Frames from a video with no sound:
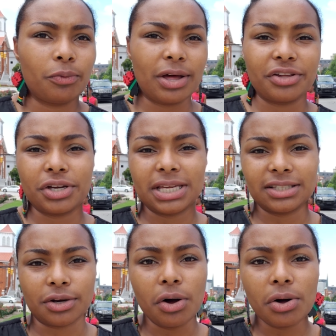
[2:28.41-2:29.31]
whether your
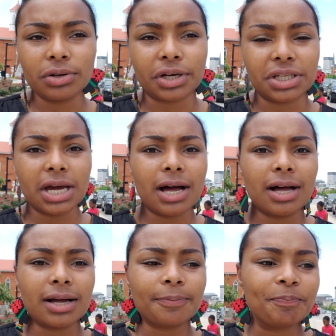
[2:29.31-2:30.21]
kids are old or
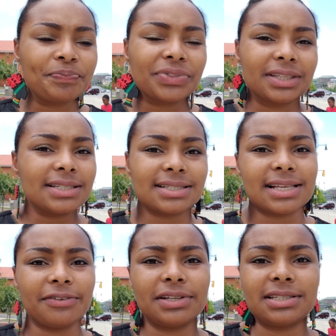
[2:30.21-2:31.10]
young this is
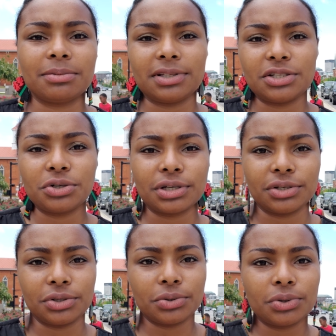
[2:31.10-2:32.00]
definitely something that you
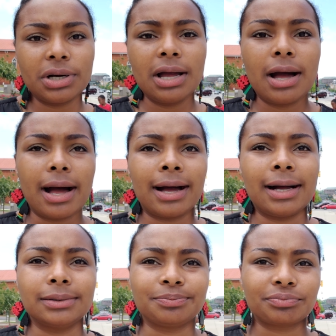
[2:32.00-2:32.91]
can do
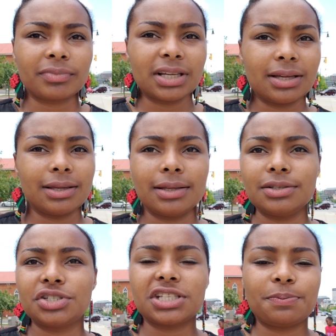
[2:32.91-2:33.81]
um,
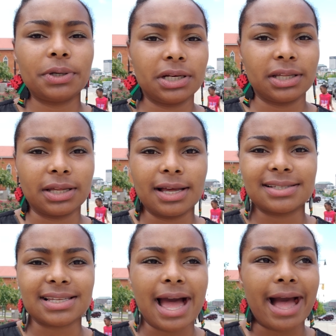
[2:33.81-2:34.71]
just putting
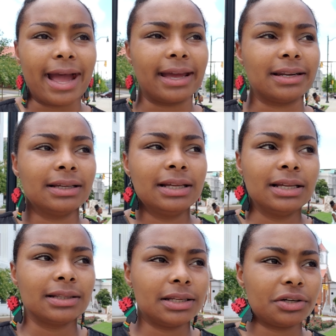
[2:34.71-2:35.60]
aside
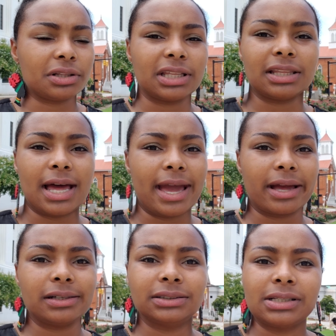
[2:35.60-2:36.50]
literally like
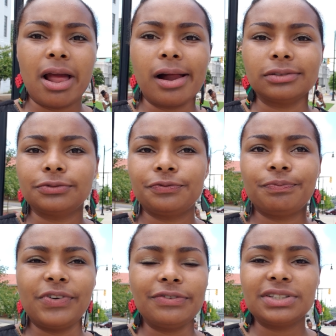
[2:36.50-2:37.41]

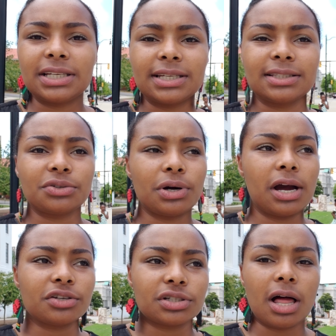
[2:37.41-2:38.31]
50 to
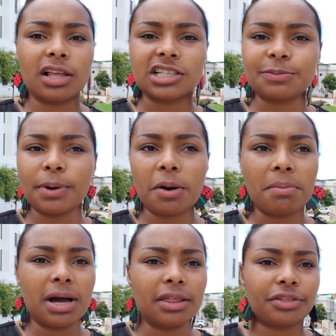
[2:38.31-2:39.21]
100 dollars per
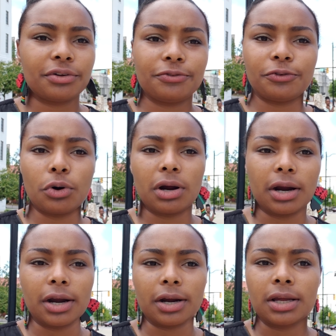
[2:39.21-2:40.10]
month
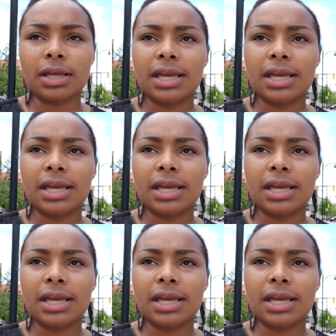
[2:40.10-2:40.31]
for